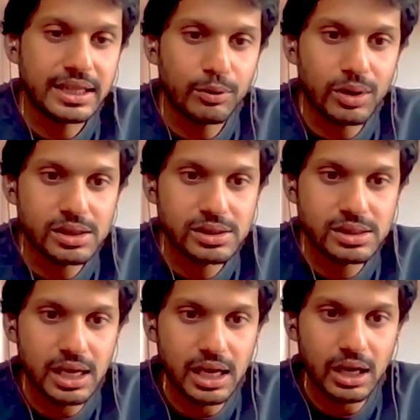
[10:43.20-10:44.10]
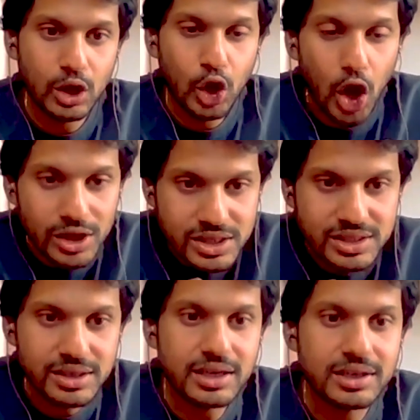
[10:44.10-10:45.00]
There was
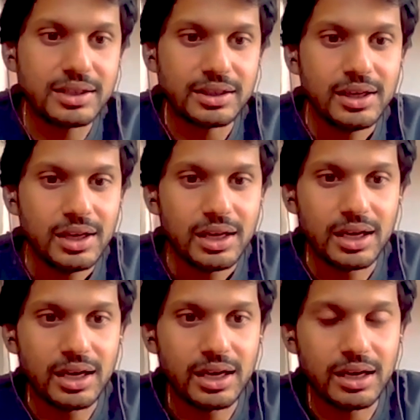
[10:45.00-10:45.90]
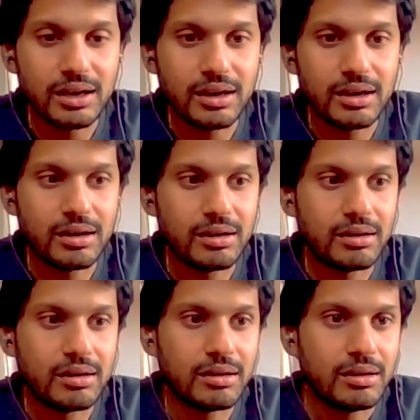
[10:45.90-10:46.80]
constant,
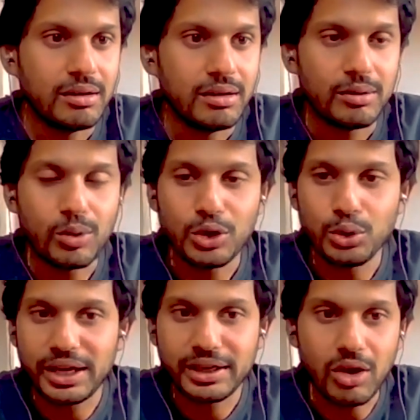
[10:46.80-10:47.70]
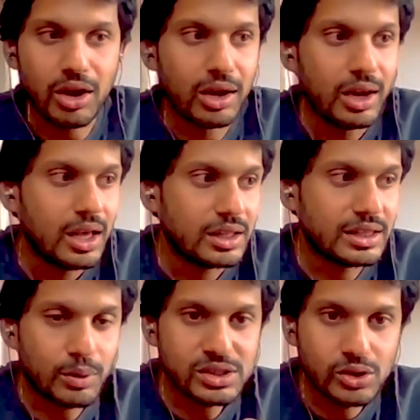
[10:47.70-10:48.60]
what do I call?
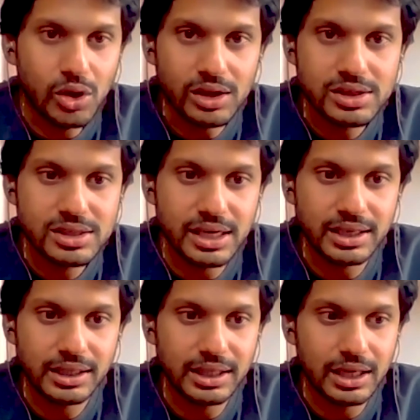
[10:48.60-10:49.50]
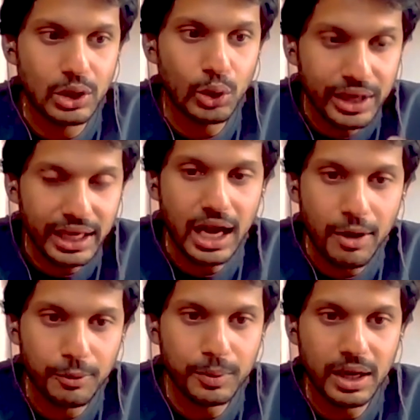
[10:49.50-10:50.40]
There was constant looking
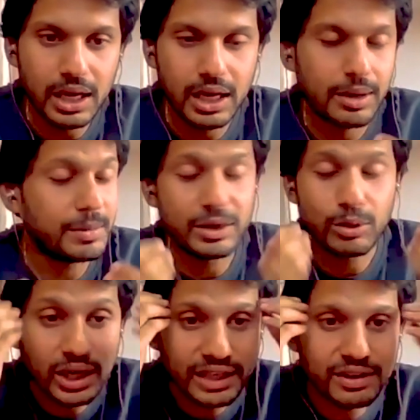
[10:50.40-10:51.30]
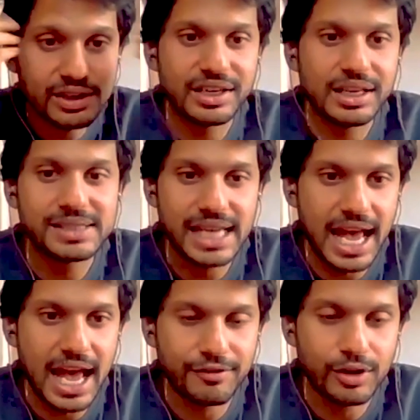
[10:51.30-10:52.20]
out. I mean, whatever dreams I
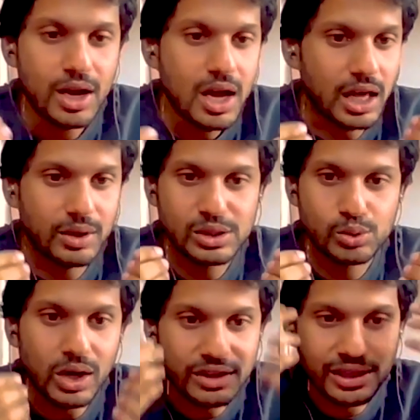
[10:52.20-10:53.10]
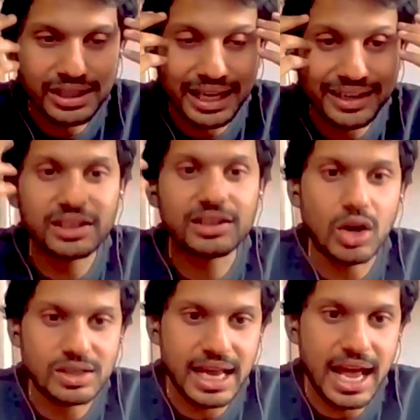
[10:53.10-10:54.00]
have, otherwise, whatever career
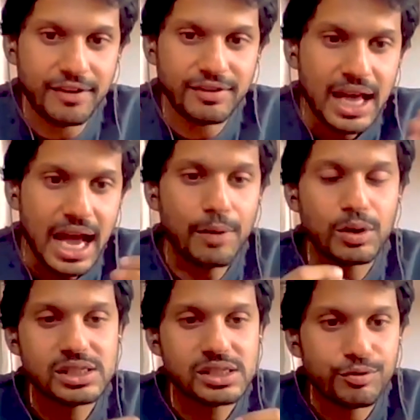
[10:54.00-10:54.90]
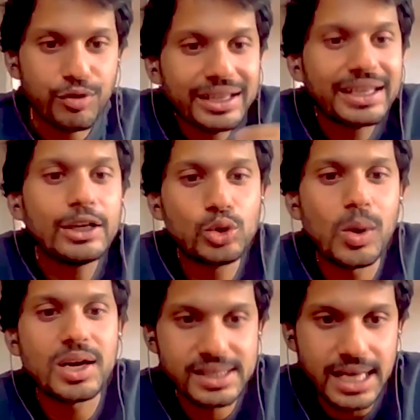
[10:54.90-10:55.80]
thoughts I have, I was working
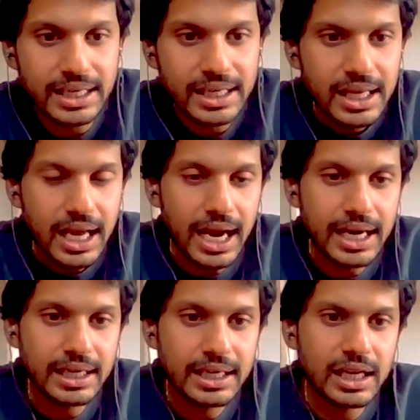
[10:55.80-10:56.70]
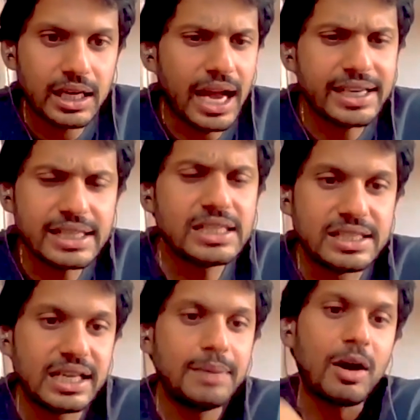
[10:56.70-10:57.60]
towards that. And I
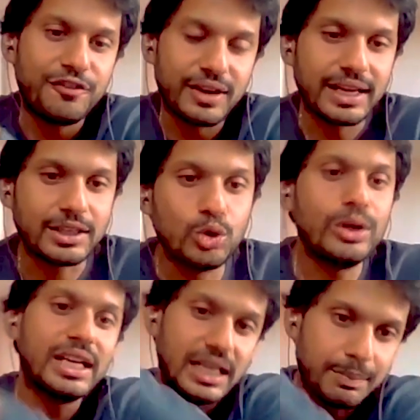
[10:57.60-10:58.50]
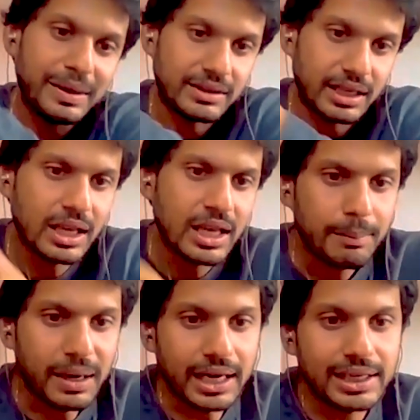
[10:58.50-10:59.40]
didn't dream of like doing it in a big thing,
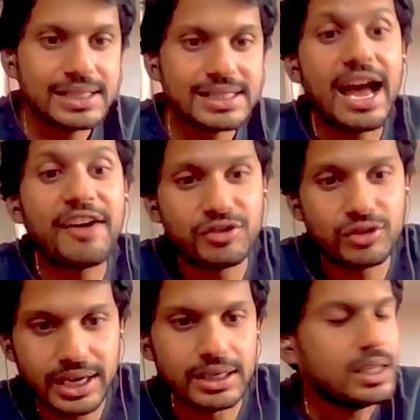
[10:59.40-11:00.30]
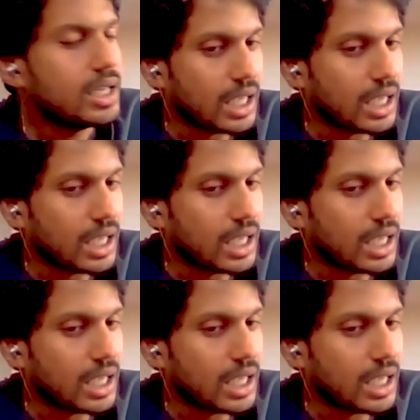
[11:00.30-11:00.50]
but at least I have tried.